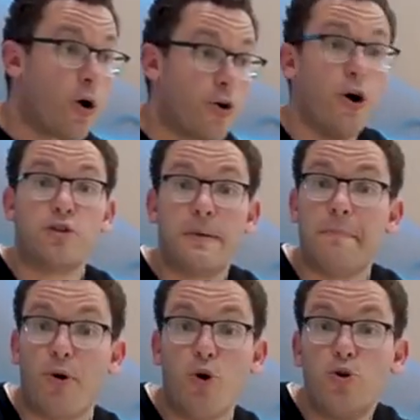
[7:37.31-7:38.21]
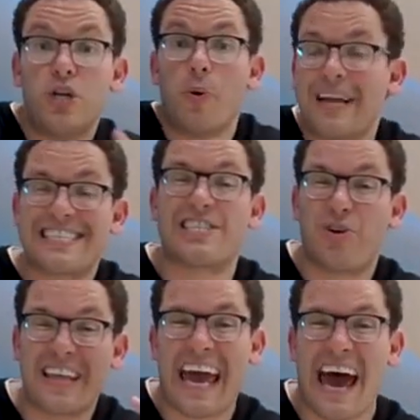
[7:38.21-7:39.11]
or those people who don't
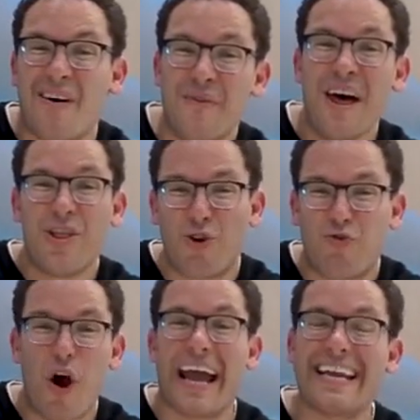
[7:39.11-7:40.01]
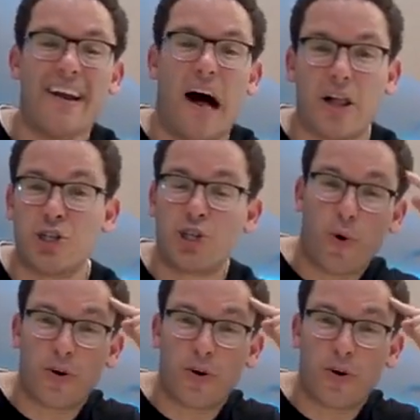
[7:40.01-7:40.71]
necessarily have the right knowledge